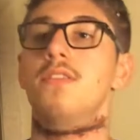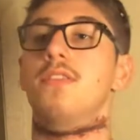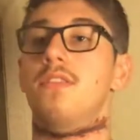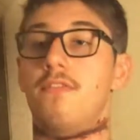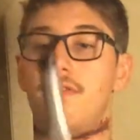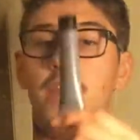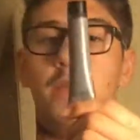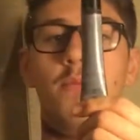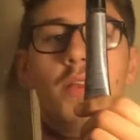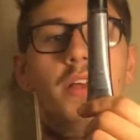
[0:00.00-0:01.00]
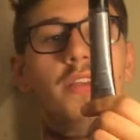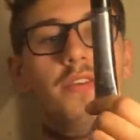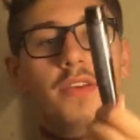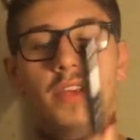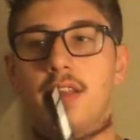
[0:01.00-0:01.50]
See the fake blood,
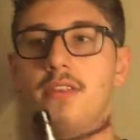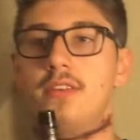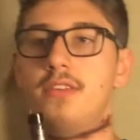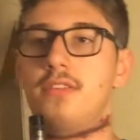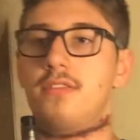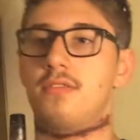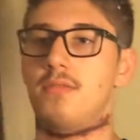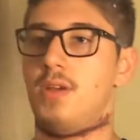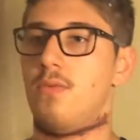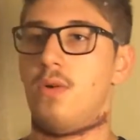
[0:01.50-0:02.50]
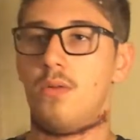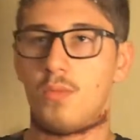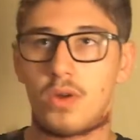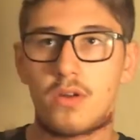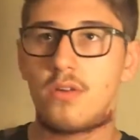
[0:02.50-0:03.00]
you can get this at
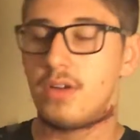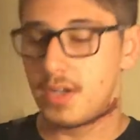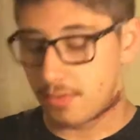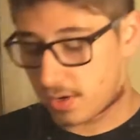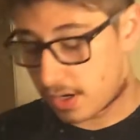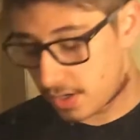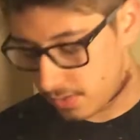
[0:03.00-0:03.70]
Walmart or anywhere.